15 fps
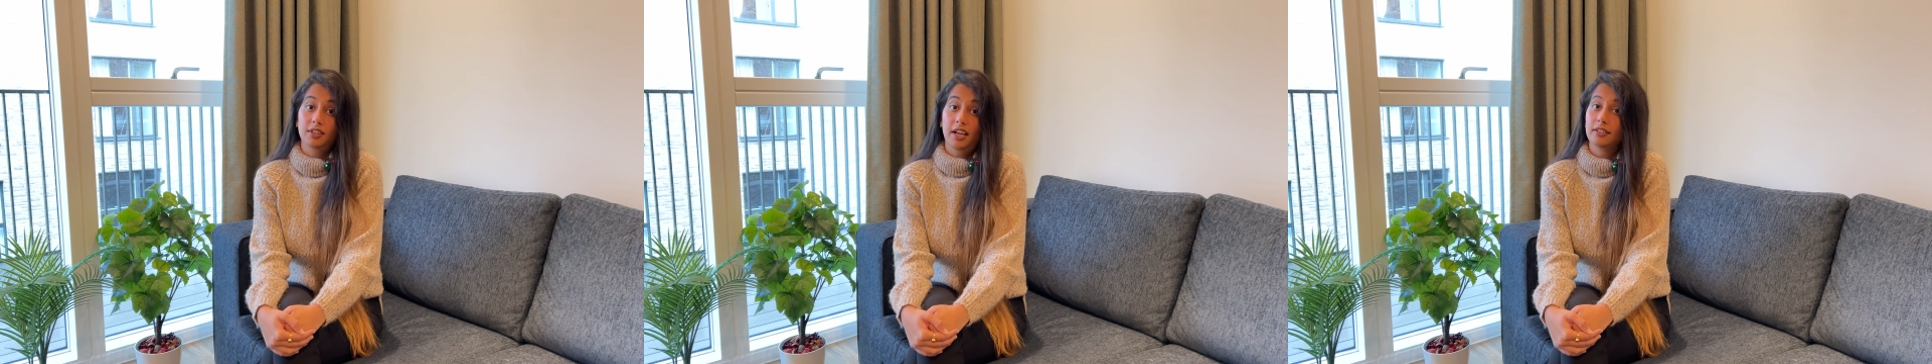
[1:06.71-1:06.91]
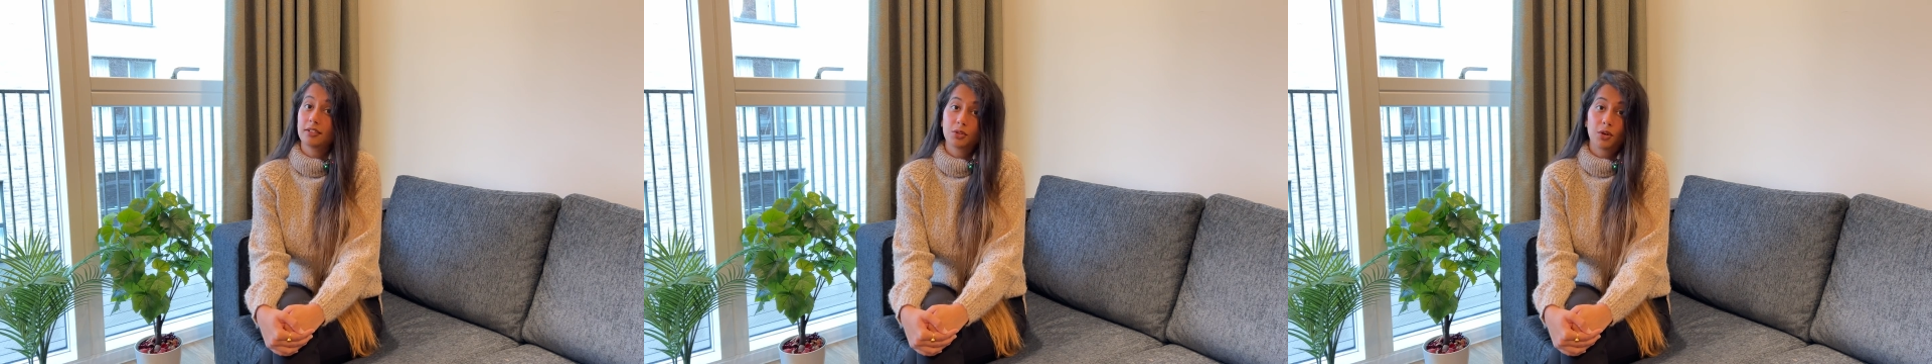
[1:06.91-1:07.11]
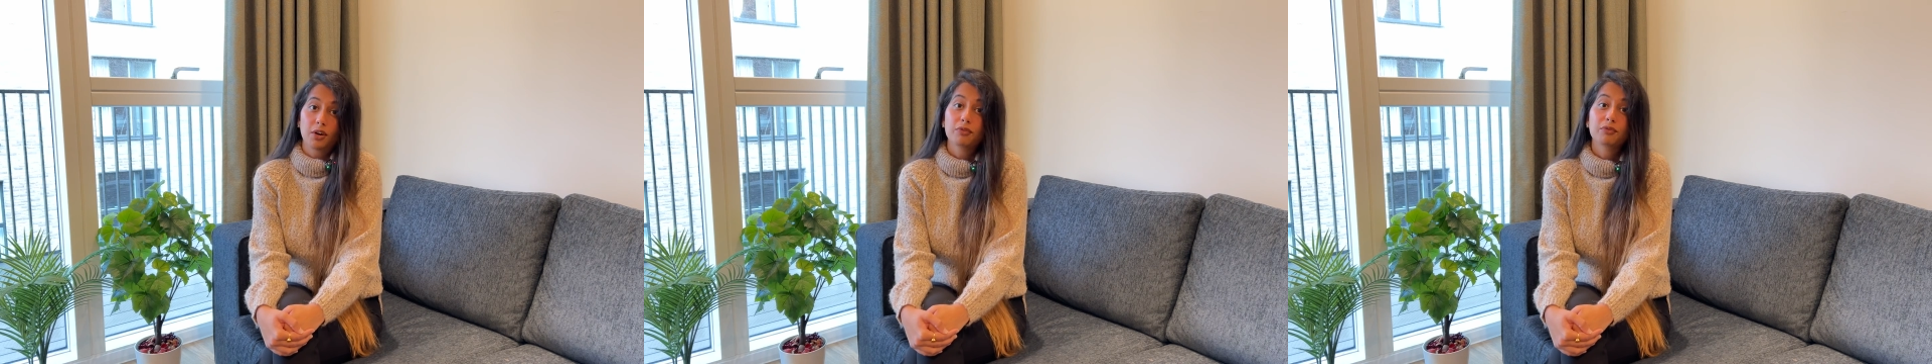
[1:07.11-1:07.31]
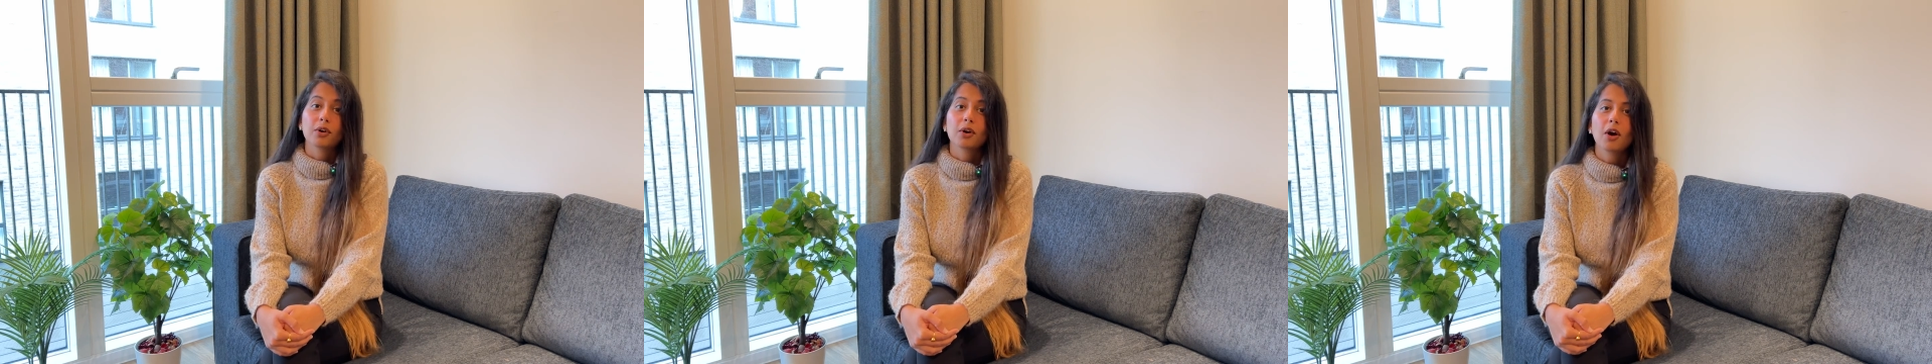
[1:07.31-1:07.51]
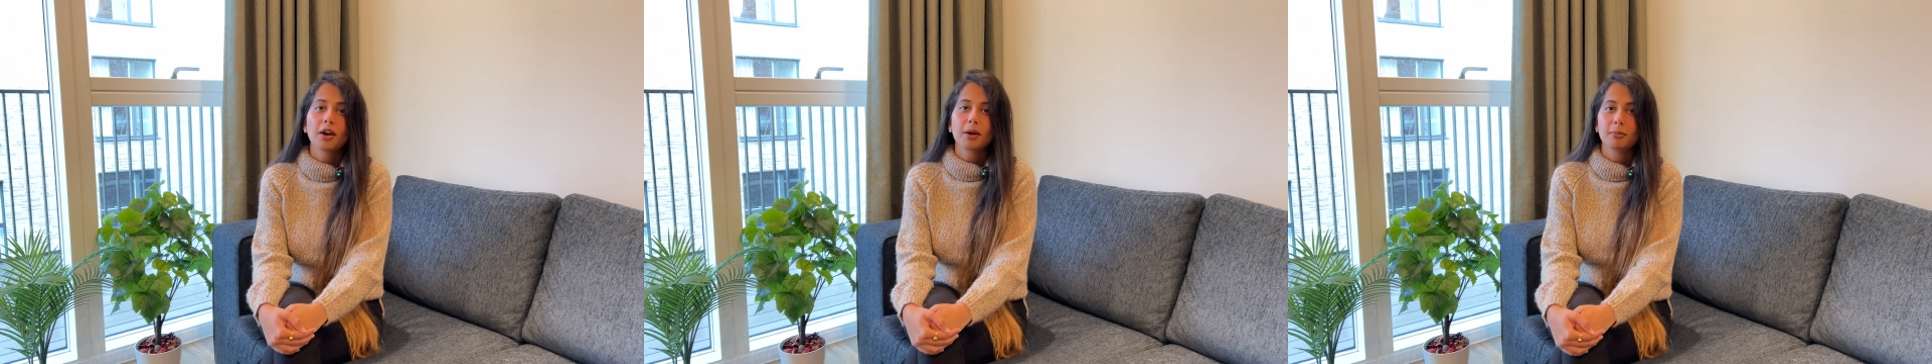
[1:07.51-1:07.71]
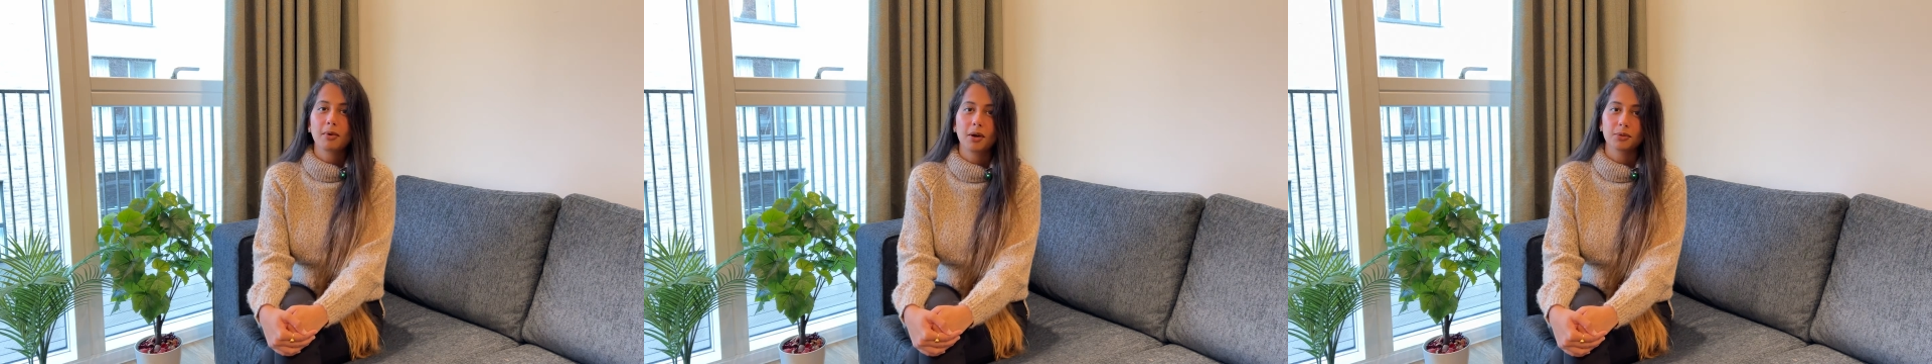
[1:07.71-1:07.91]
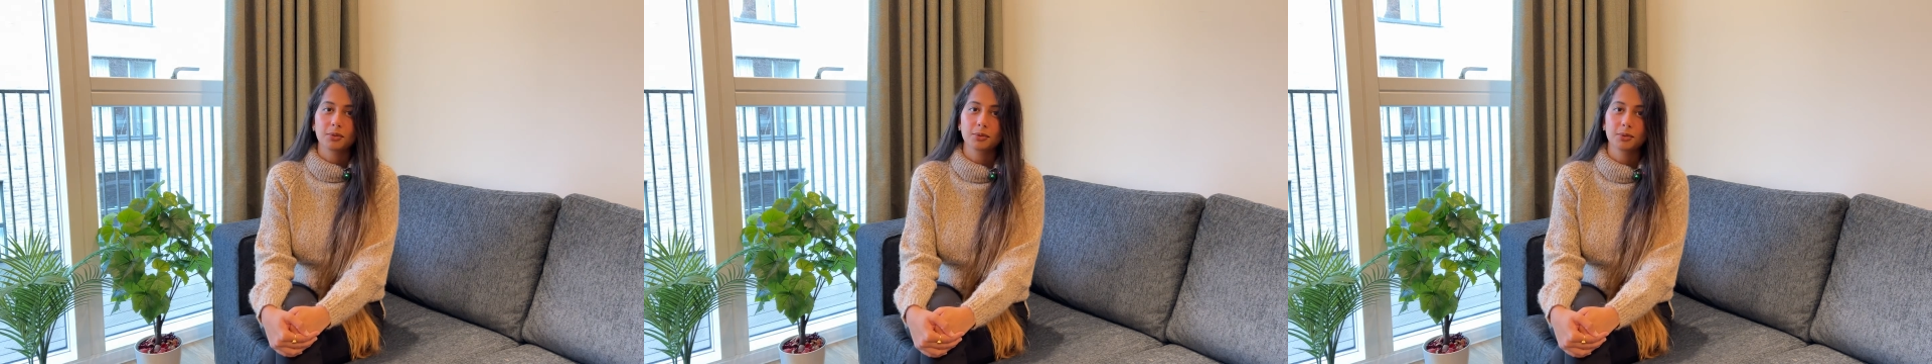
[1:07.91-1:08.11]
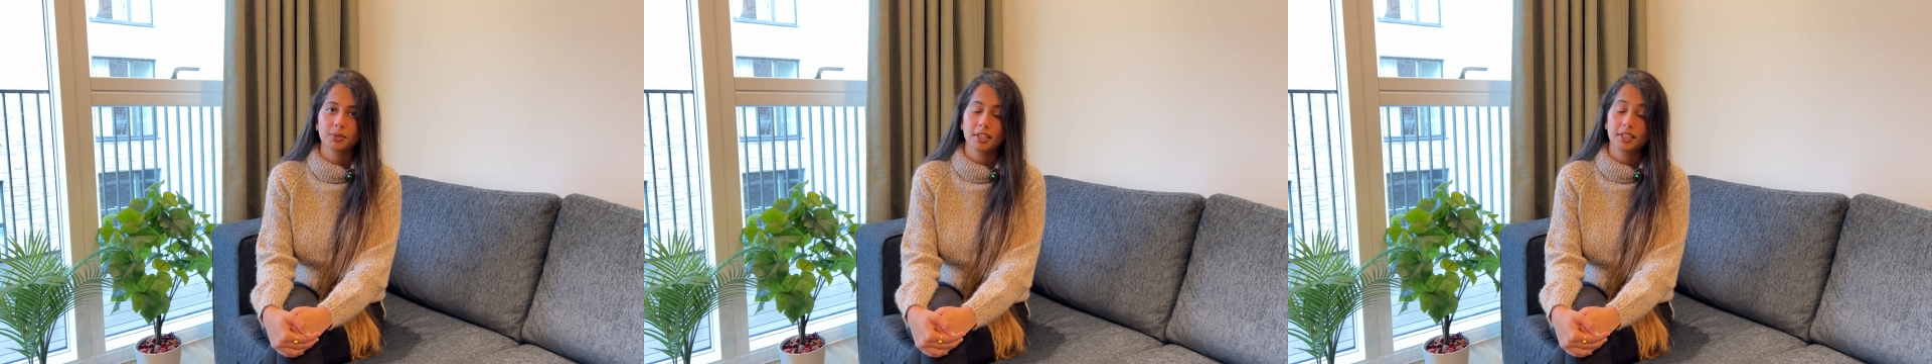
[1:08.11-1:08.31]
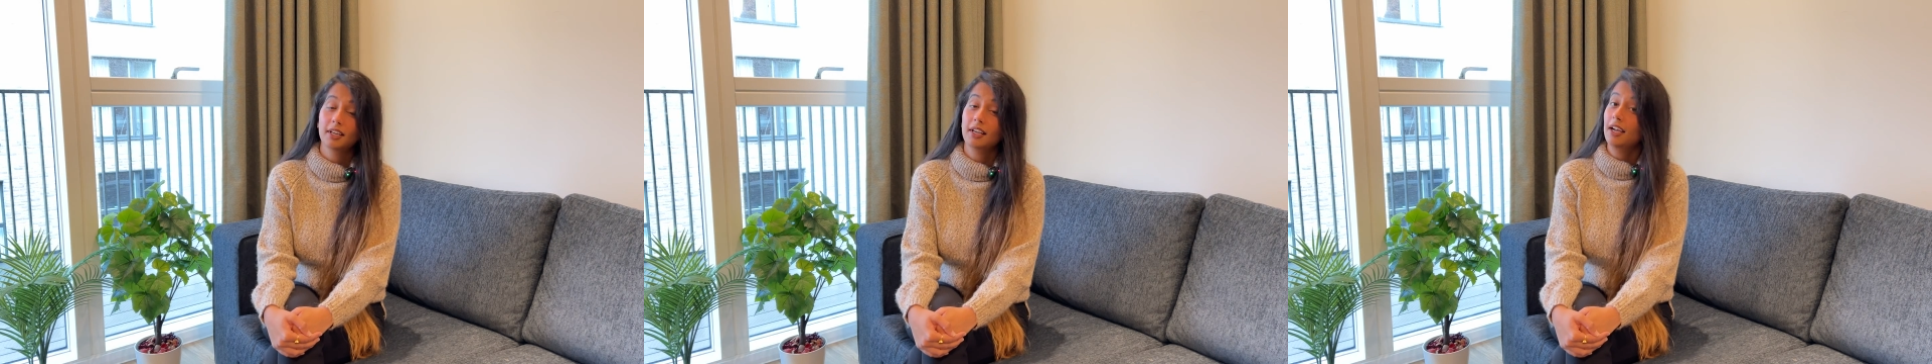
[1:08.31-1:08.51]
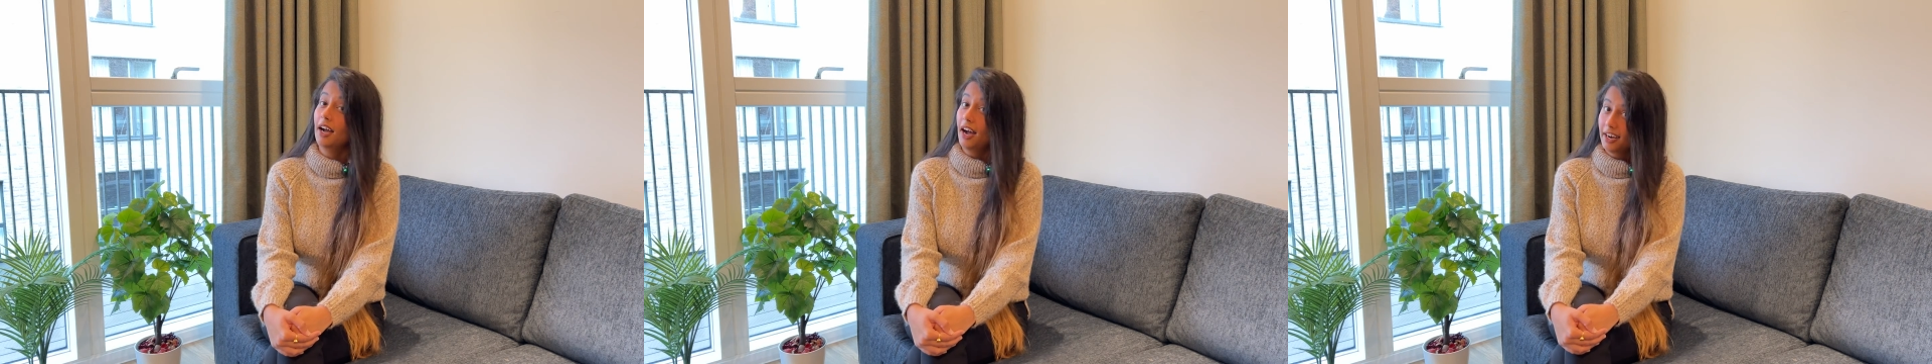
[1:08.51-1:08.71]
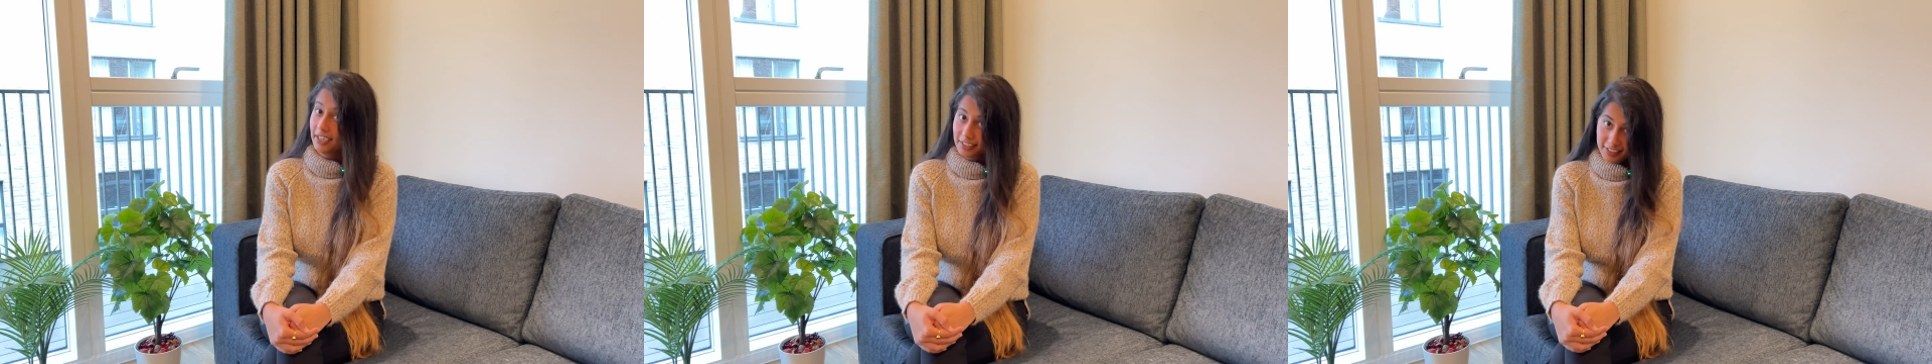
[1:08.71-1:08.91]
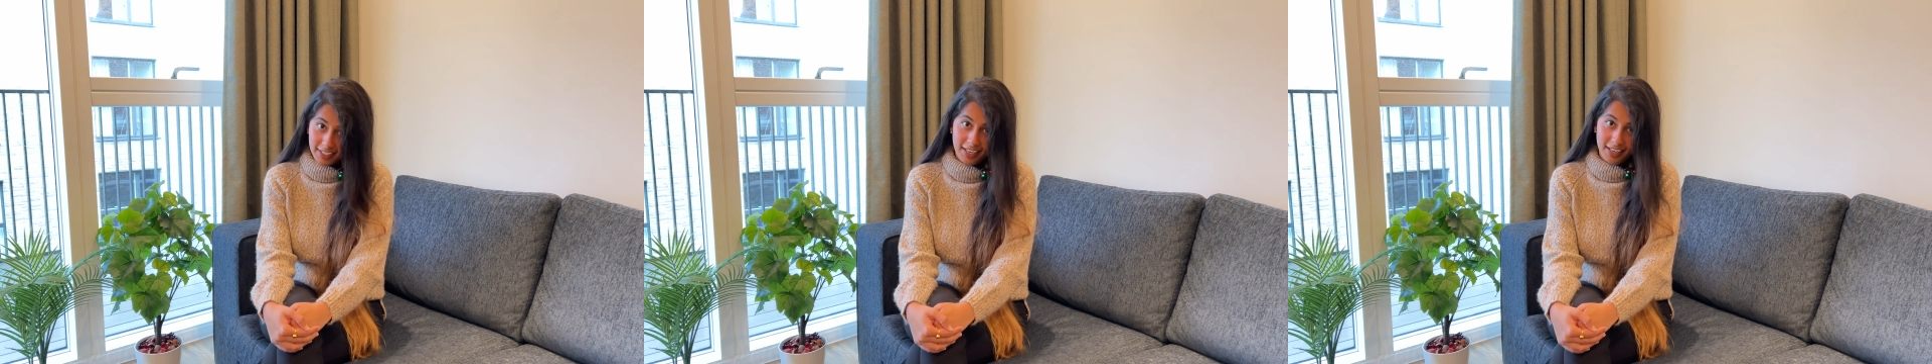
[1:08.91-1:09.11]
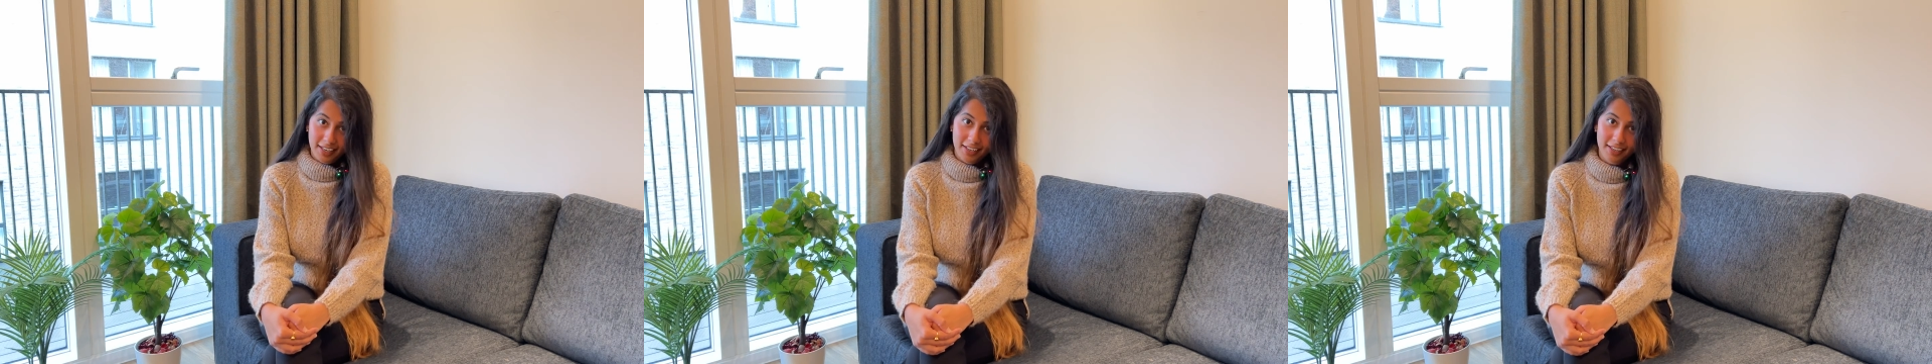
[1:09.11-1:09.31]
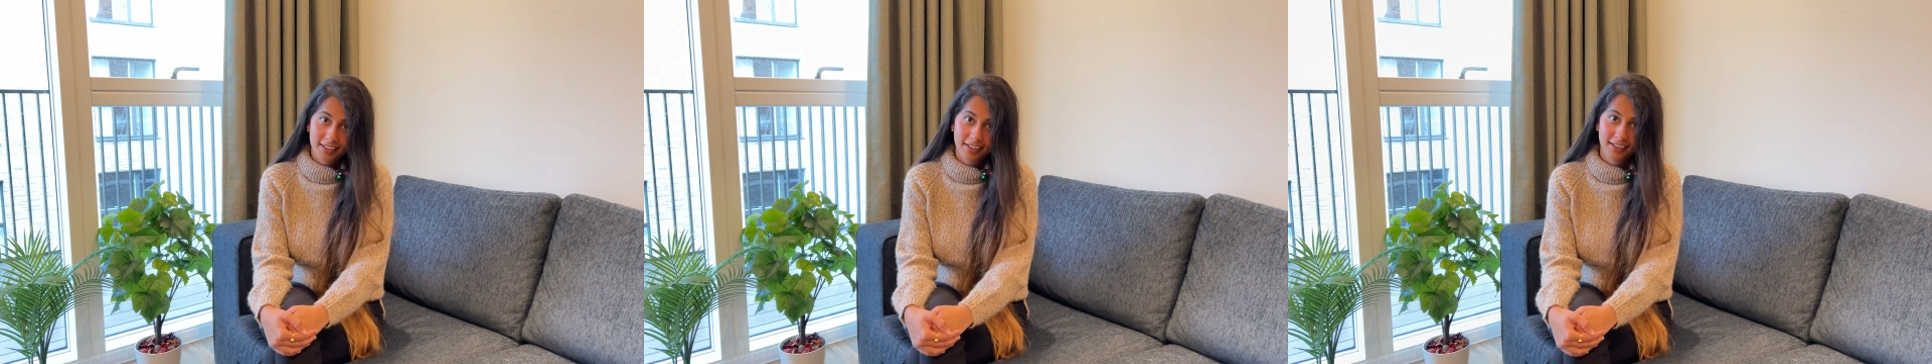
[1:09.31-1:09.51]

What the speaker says: I sort of forgot about Google until